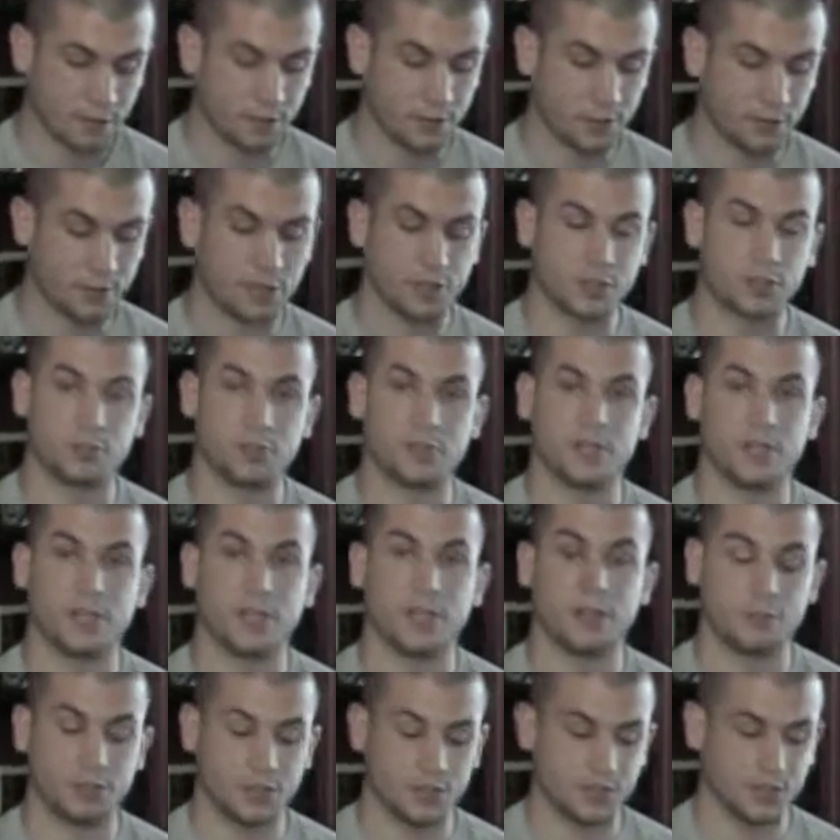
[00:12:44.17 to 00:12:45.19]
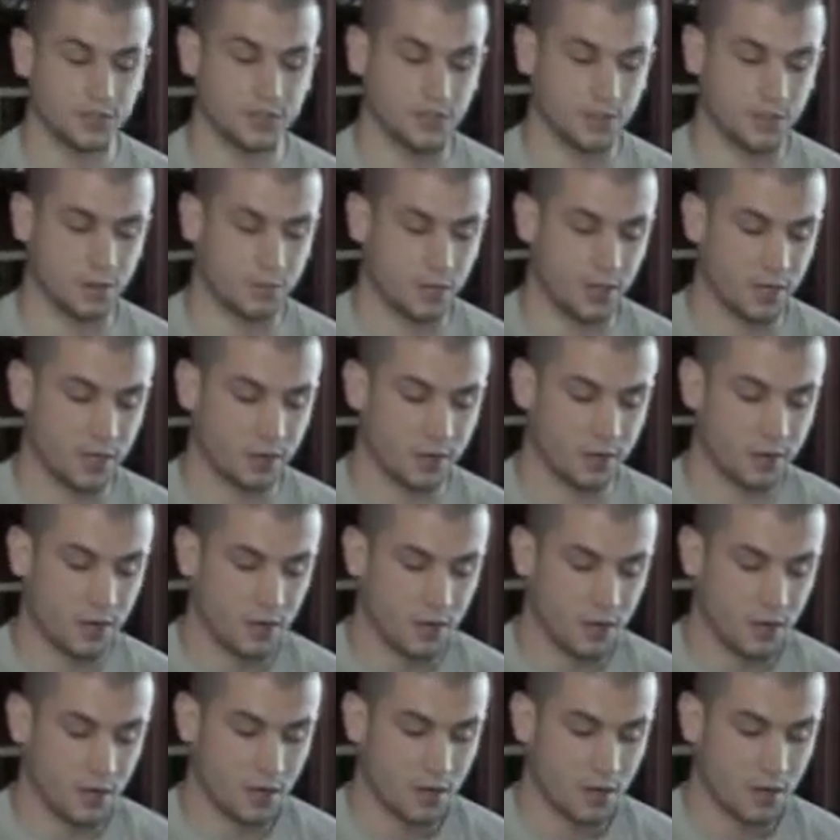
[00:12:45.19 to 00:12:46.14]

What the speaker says: children's perceptions about